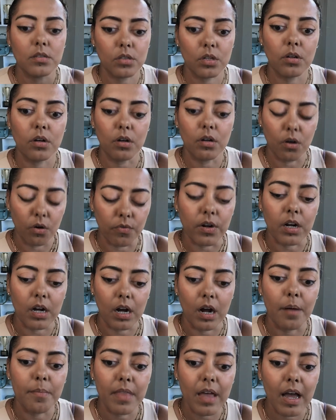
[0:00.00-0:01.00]
to
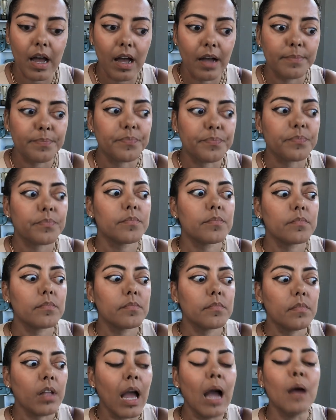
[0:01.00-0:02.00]
overcome that,
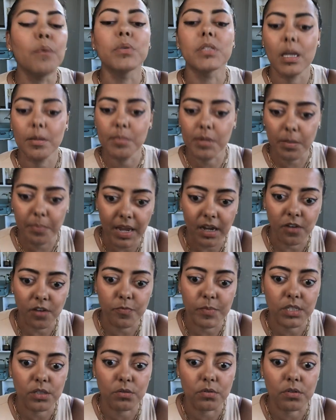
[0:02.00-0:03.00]
I was able to pay off
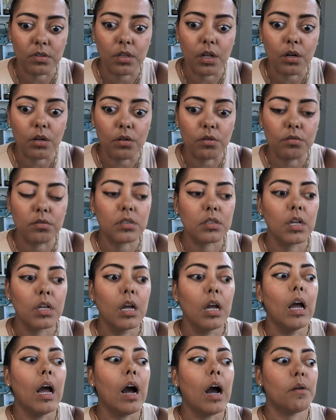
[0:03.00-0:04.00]
my student loans.
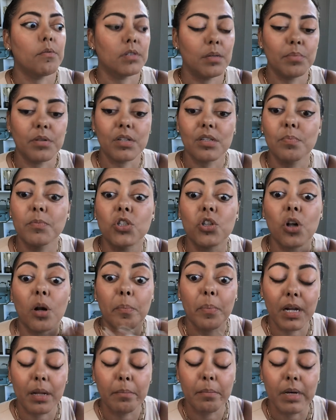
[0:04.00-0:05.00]
I was able to
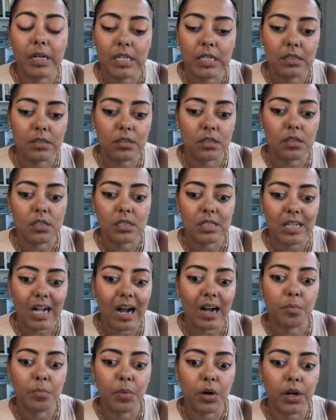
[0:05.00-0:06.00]
start putting money into the
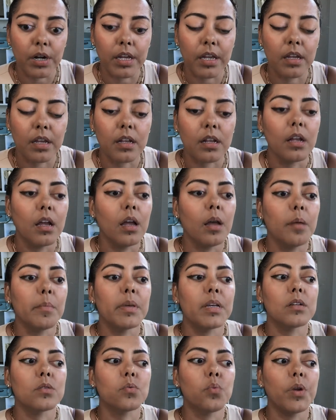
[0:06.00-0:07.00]
stock market
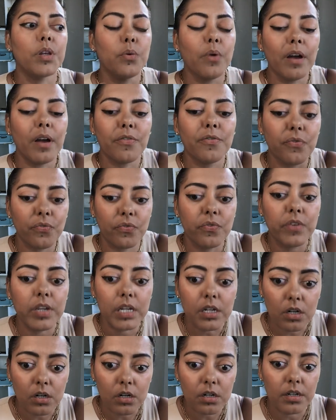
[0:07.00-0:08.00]
because when you have
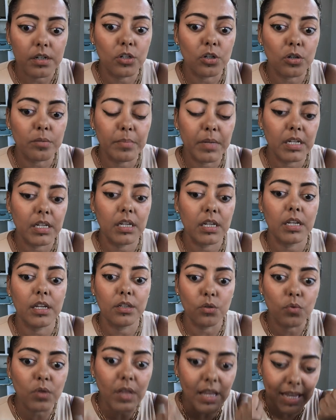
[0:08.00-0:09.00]
fear in your money
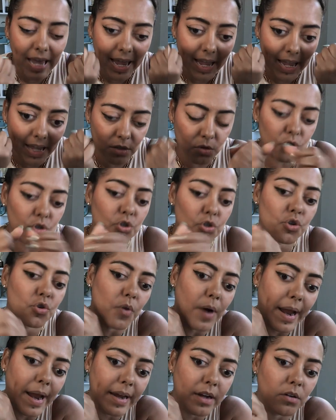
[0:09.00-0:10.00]
and you like you
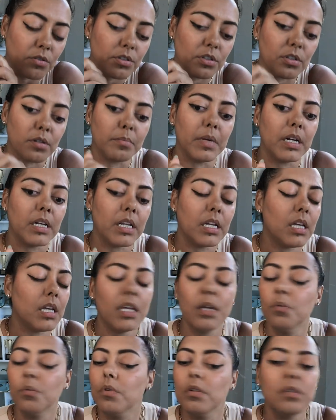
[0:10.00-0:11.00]
strangle your money,
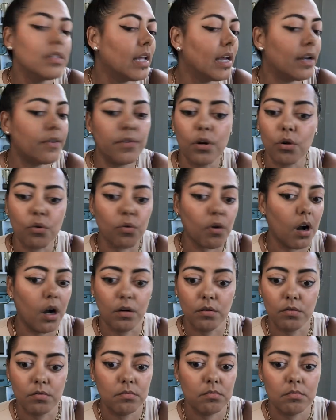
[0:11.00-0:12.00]
it will never
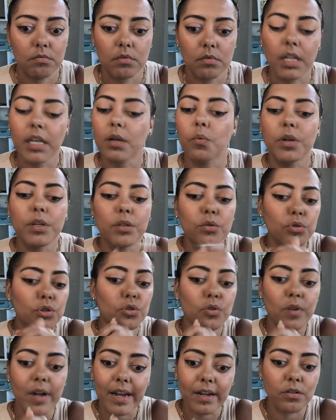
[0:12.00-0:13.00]
grow. Like when you
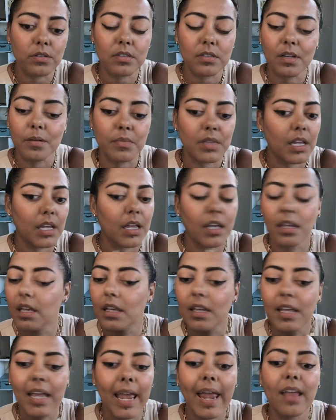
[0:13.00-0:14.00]
strangle something,
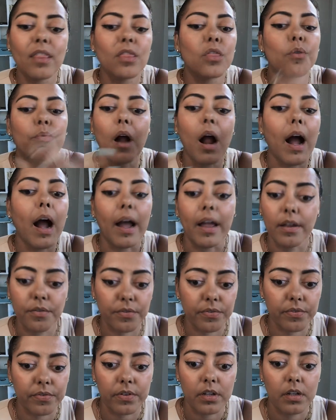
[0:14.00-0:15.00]
it can't
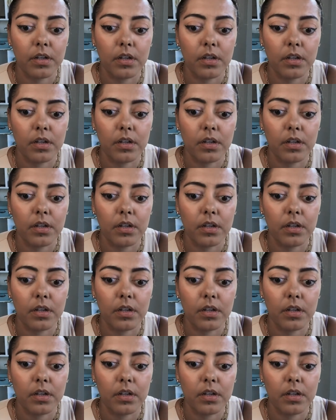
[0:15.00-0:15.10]
thrive